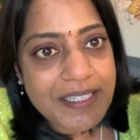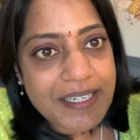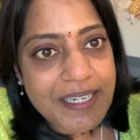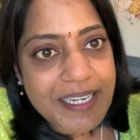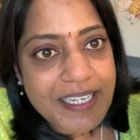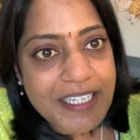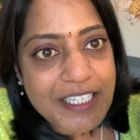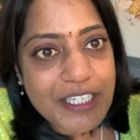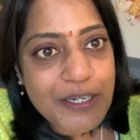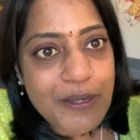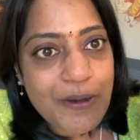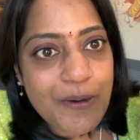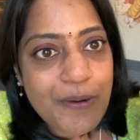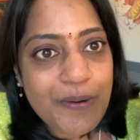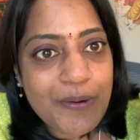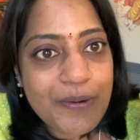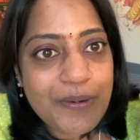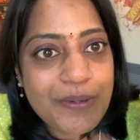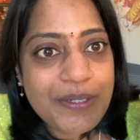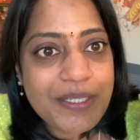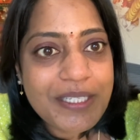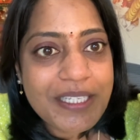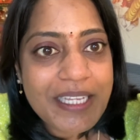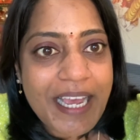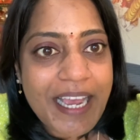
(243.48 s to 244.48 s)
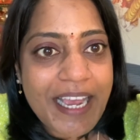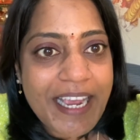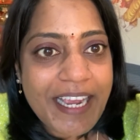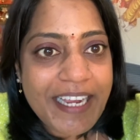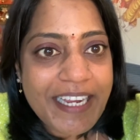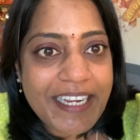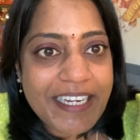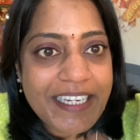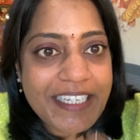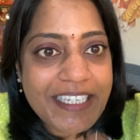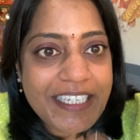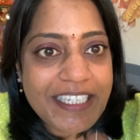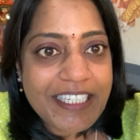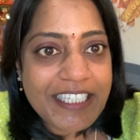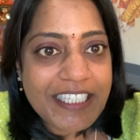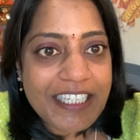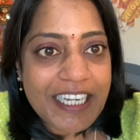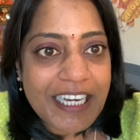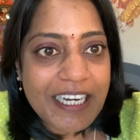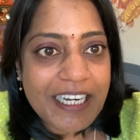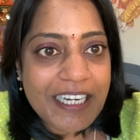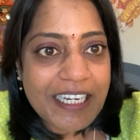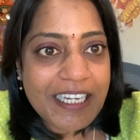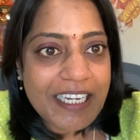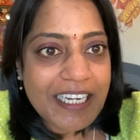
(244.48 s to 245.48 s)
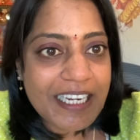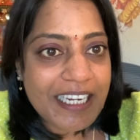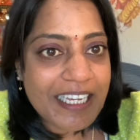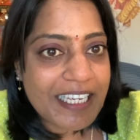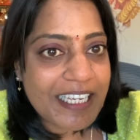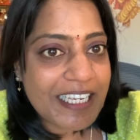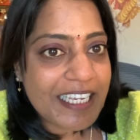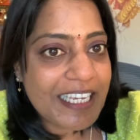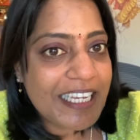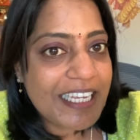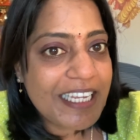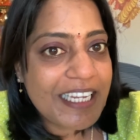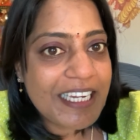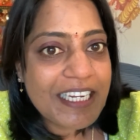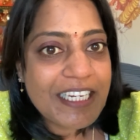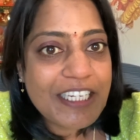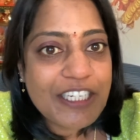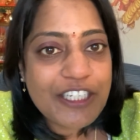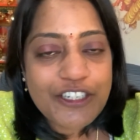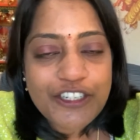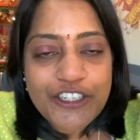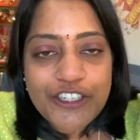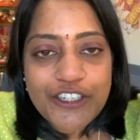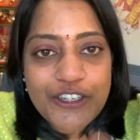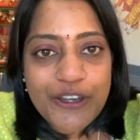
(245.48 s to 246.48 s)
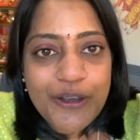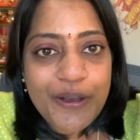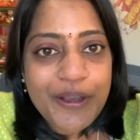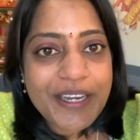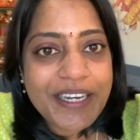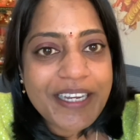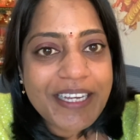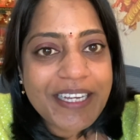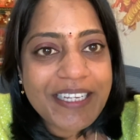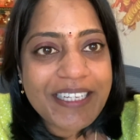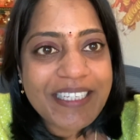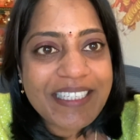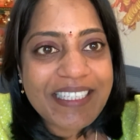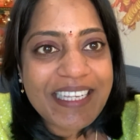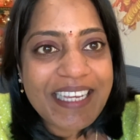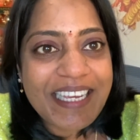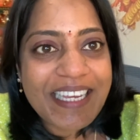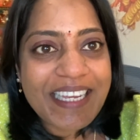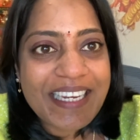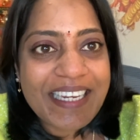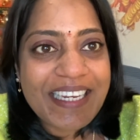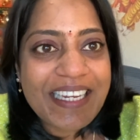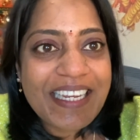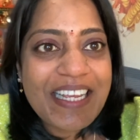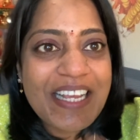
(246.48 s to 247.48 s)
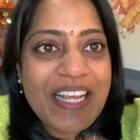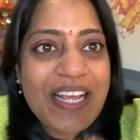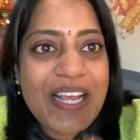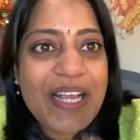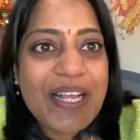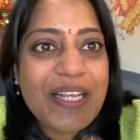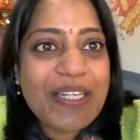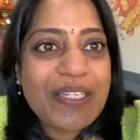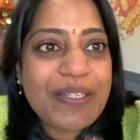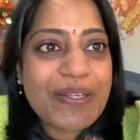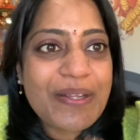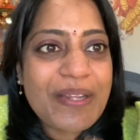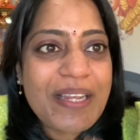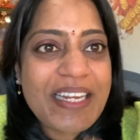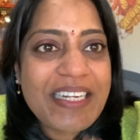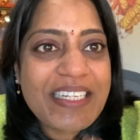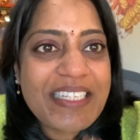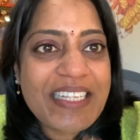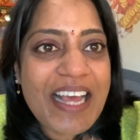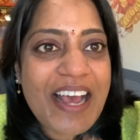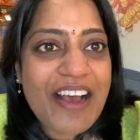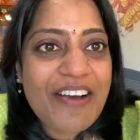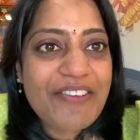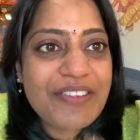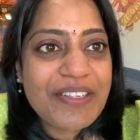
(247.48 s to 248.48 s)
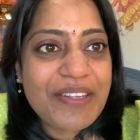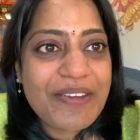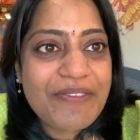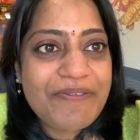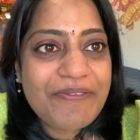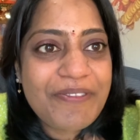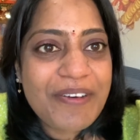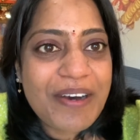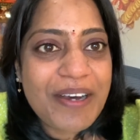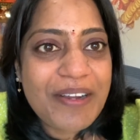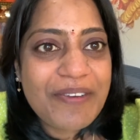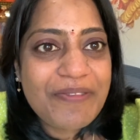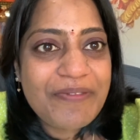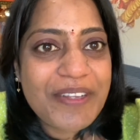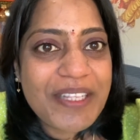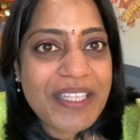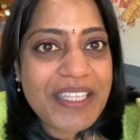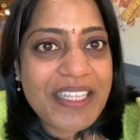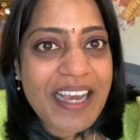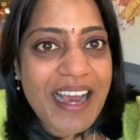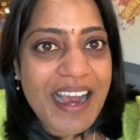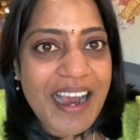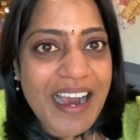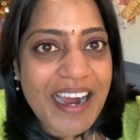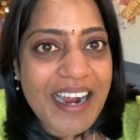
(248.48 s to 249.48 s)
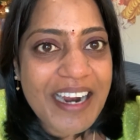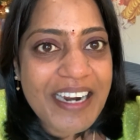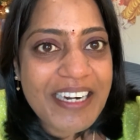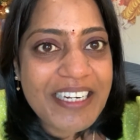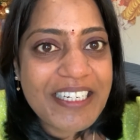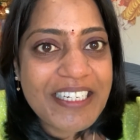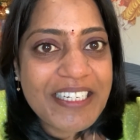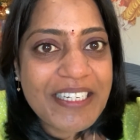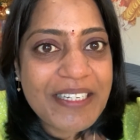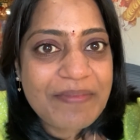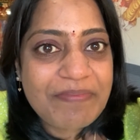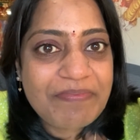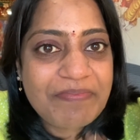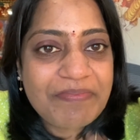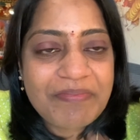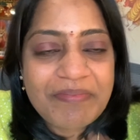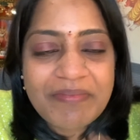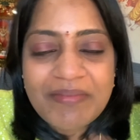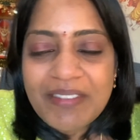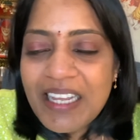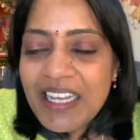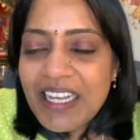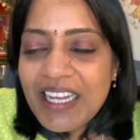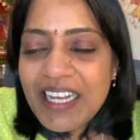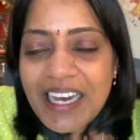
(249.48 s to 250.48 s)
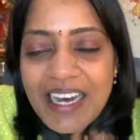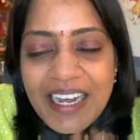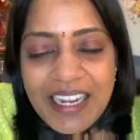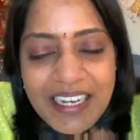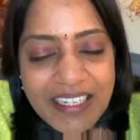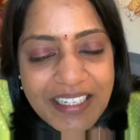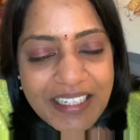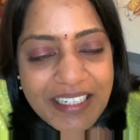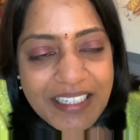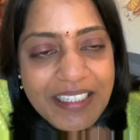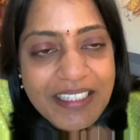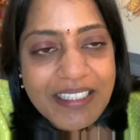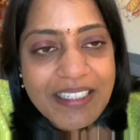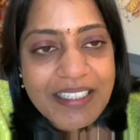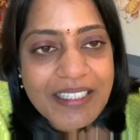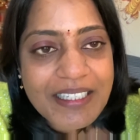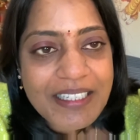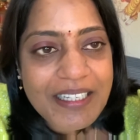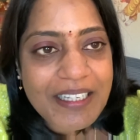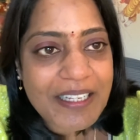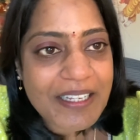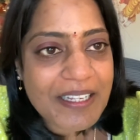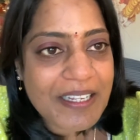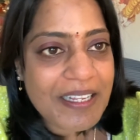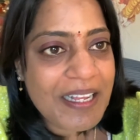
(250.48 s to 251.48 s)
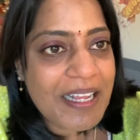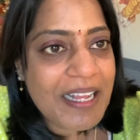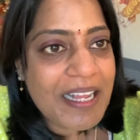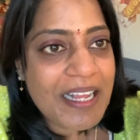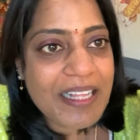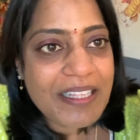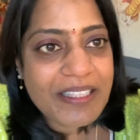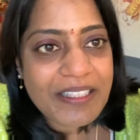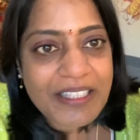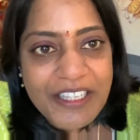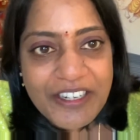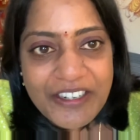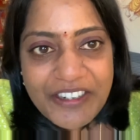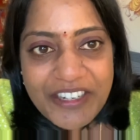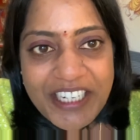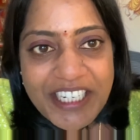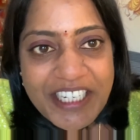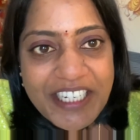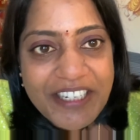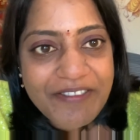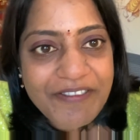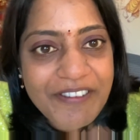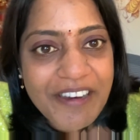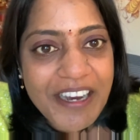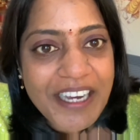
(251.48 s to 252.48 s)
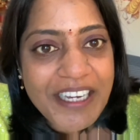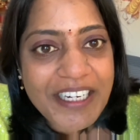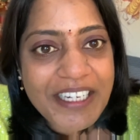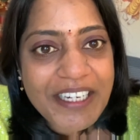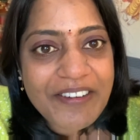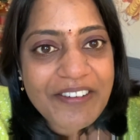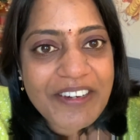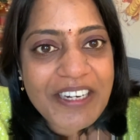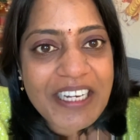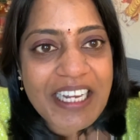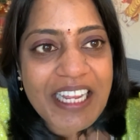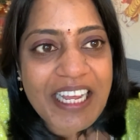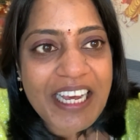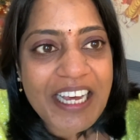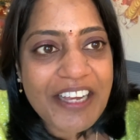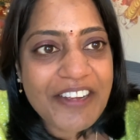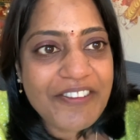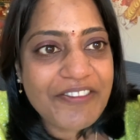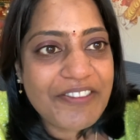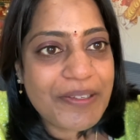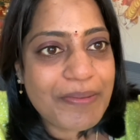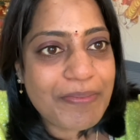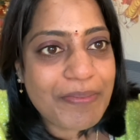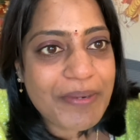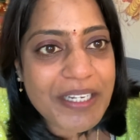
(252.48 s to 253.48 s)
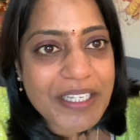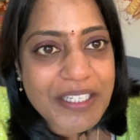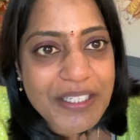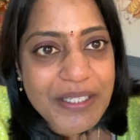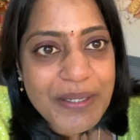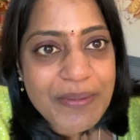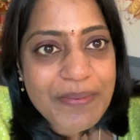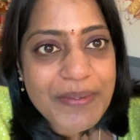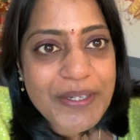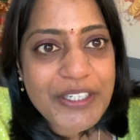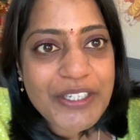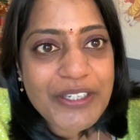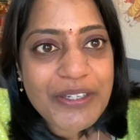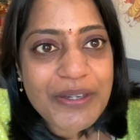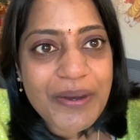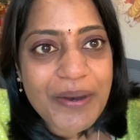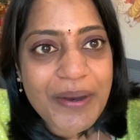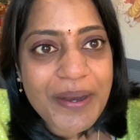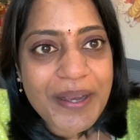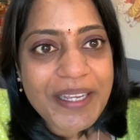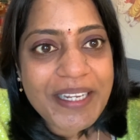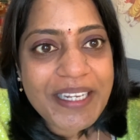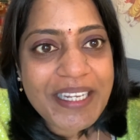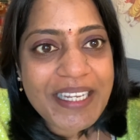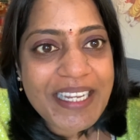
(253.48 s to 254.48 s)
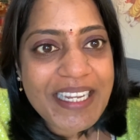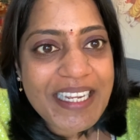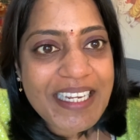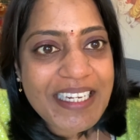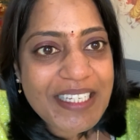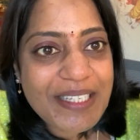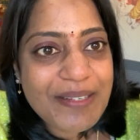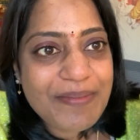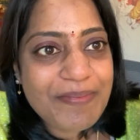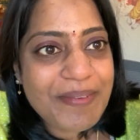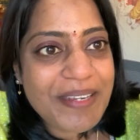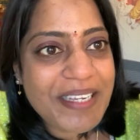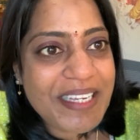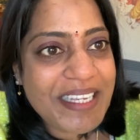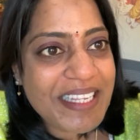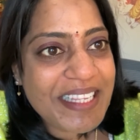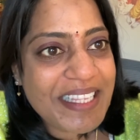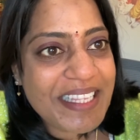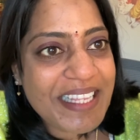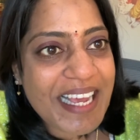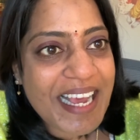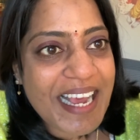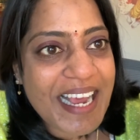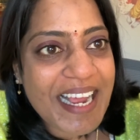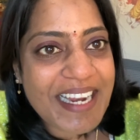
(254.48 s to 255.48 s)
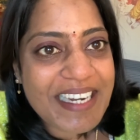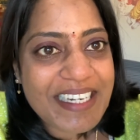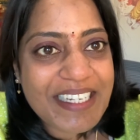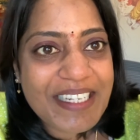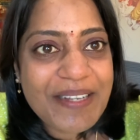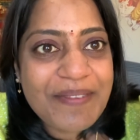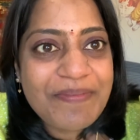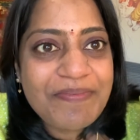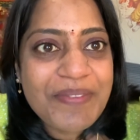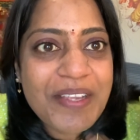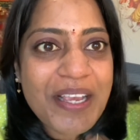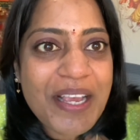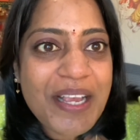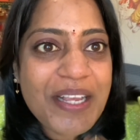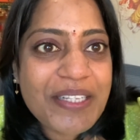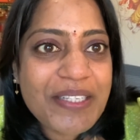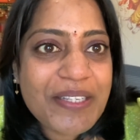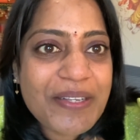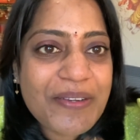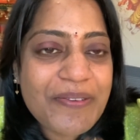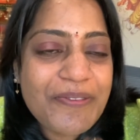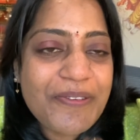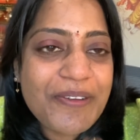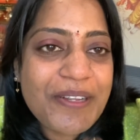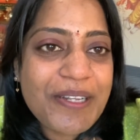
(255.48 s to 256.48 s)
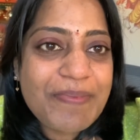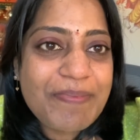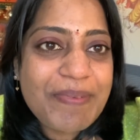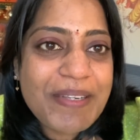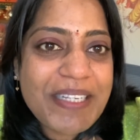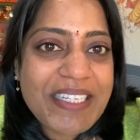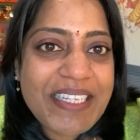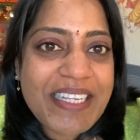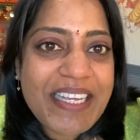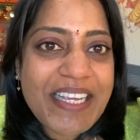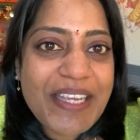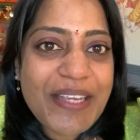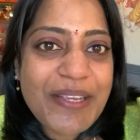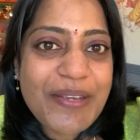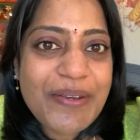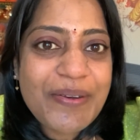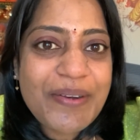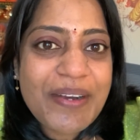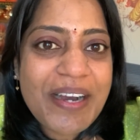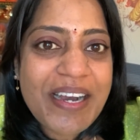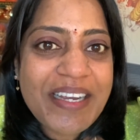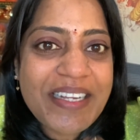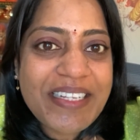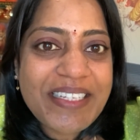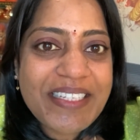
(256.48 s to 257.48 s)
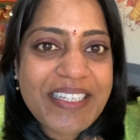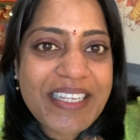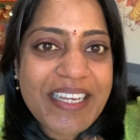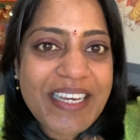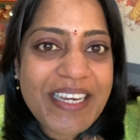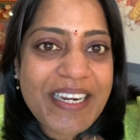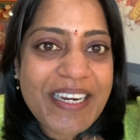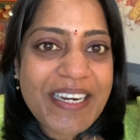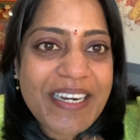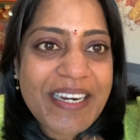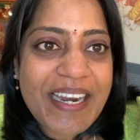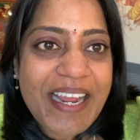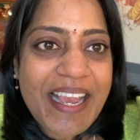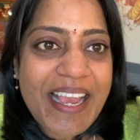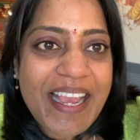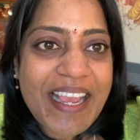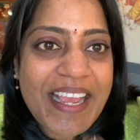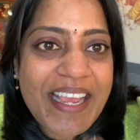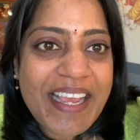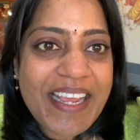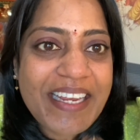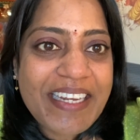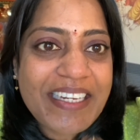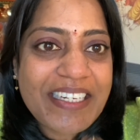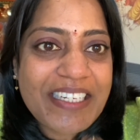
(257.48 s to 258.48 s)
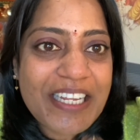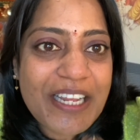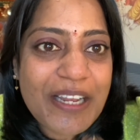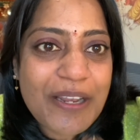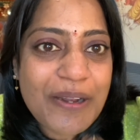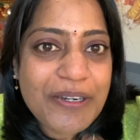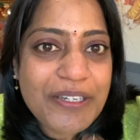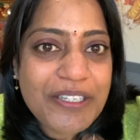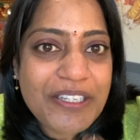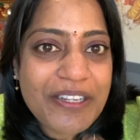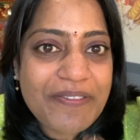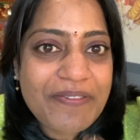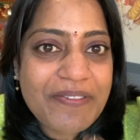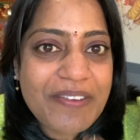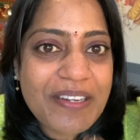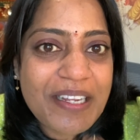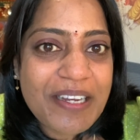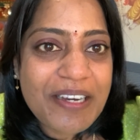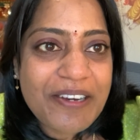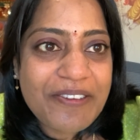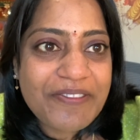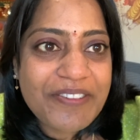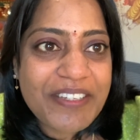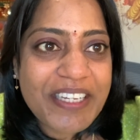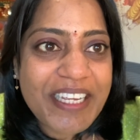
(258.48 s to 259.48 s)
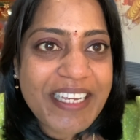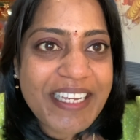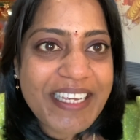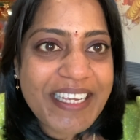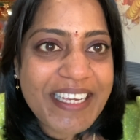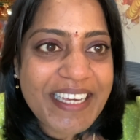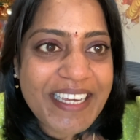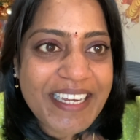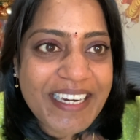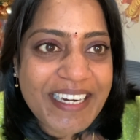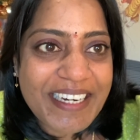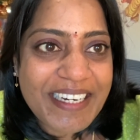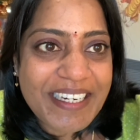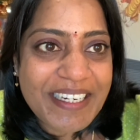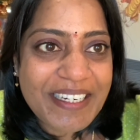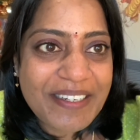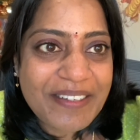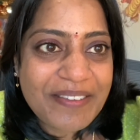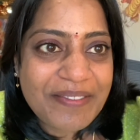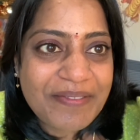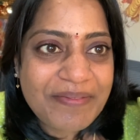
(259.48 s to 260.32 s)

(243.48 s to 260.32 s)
next course, and uh, click in to join us in. So let's have some fun with the art. Colors, they redefine our life, they bring so much joy. Let's be in that. So we'll be seeing you guys there, and uh, lots of love. Take care.